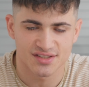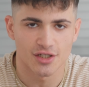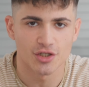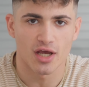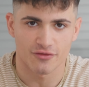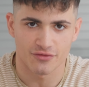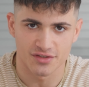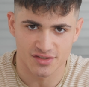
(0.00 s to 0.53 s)
say
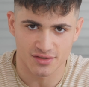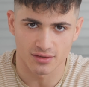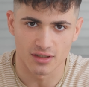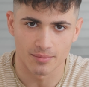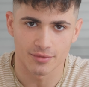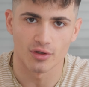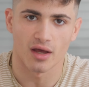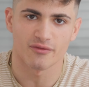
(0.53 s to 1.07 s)
you have this
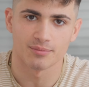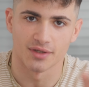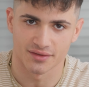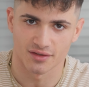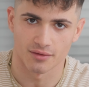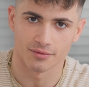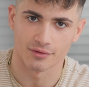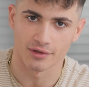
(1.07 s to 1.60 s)
clip, you have
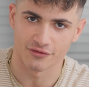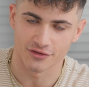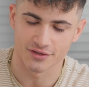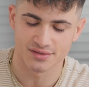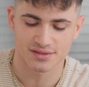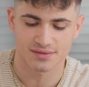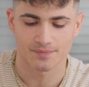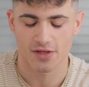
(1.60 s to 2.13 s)
picked up a
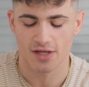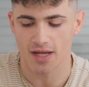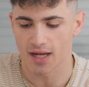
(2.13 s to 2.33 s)
reference,